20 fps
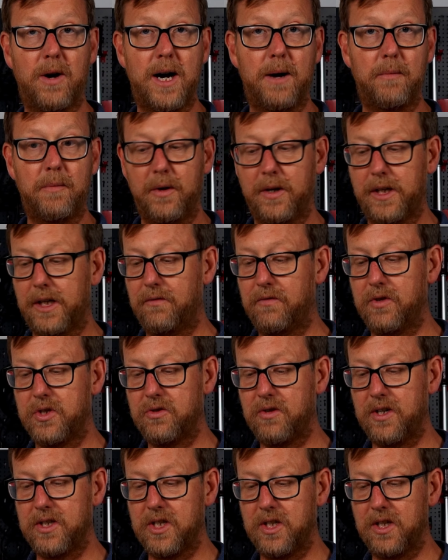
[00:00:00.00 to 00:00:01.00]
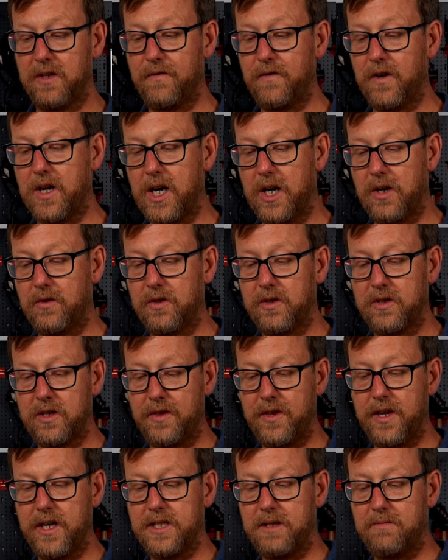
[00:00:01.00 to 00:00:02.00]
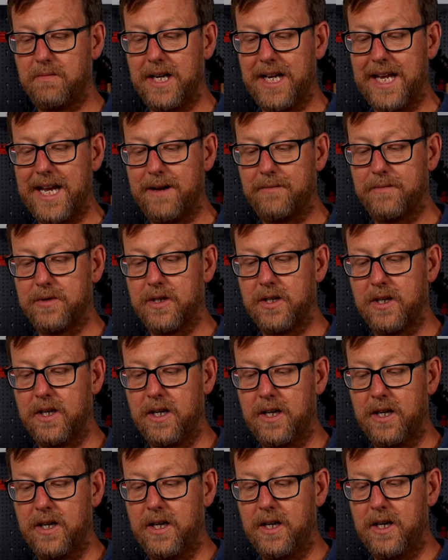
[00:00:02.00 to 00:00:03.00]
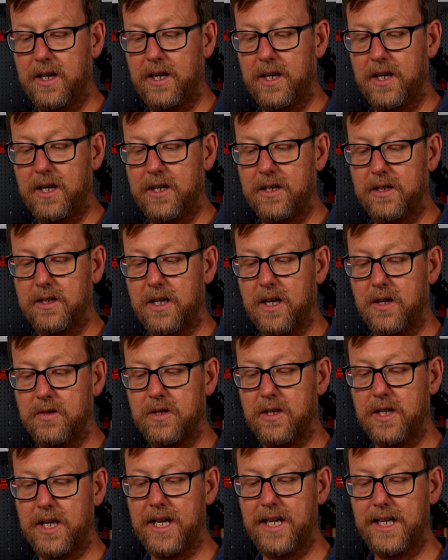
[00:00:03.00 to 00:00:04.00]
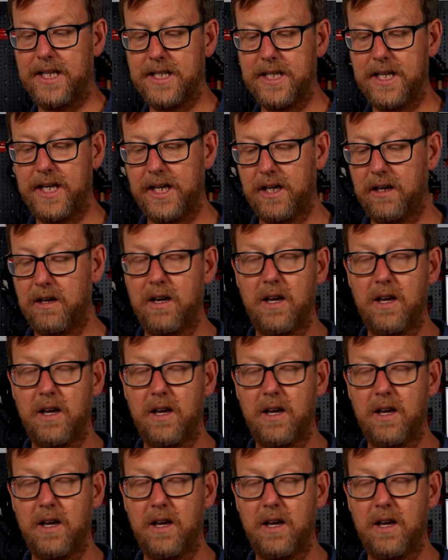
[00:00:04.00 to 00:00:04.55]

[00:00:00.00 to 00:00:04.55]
up. You've restricted the flow to 30 milliamps to go to the LED.